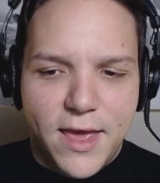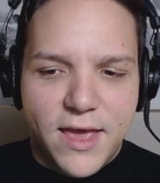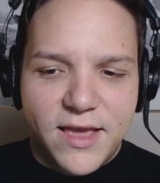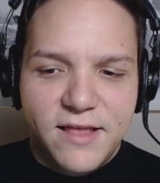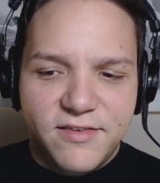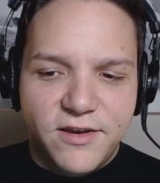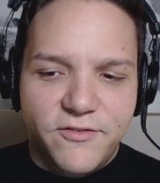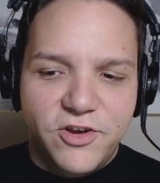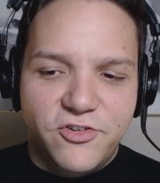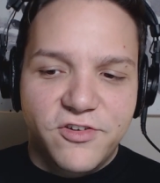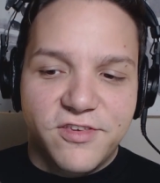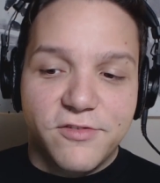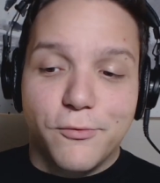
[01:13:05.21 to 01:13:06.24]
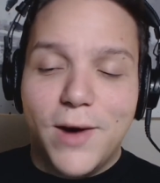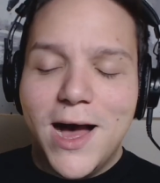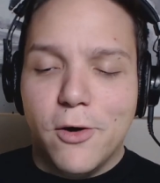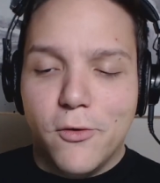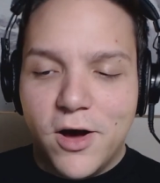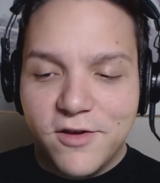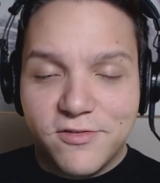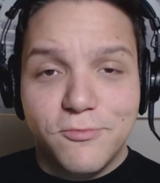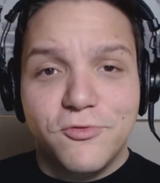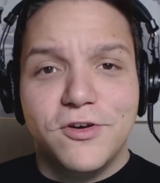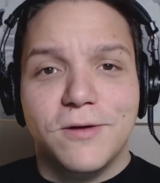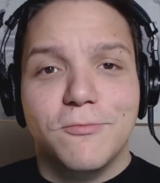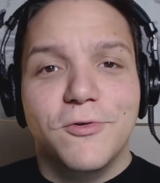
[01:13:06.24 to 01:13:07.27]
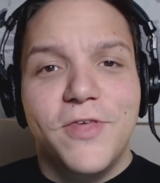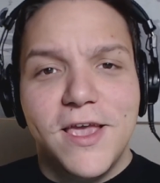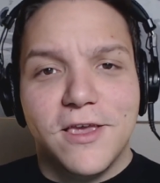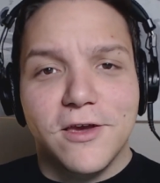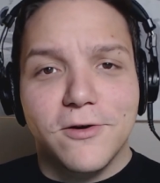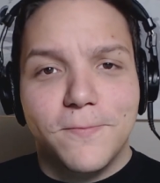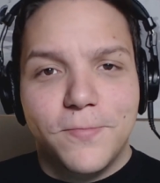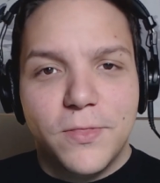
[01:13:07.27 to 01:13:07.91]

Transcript: Kids Innovation says, wow, awesome stream. Well, thank you.